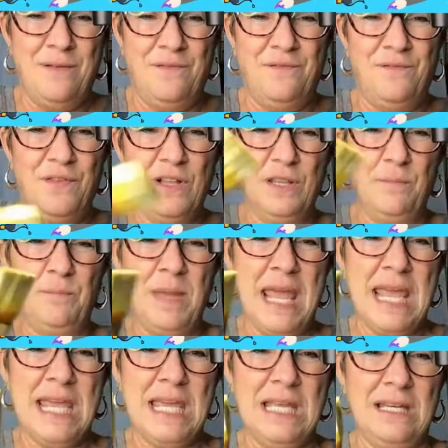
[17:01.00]
full of
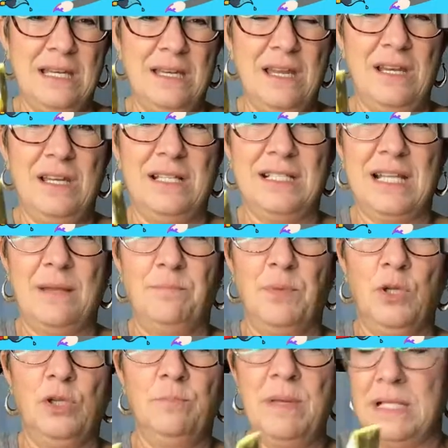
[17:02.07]
paint and it's like
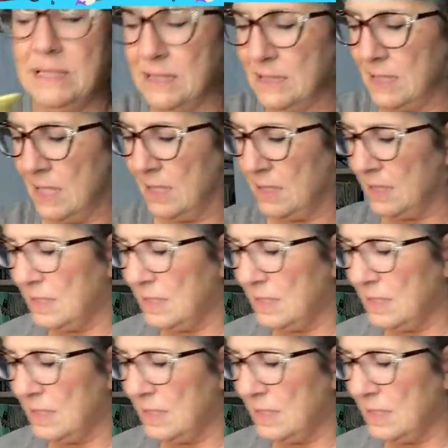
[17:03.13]
bulbous?